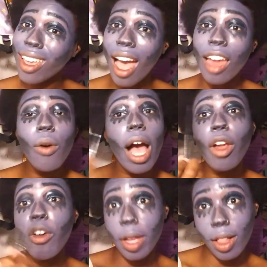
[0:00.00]
I don't
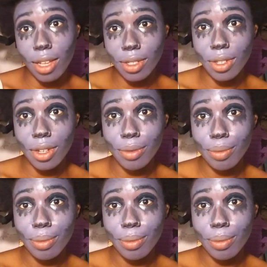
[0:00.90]
have my glasses on.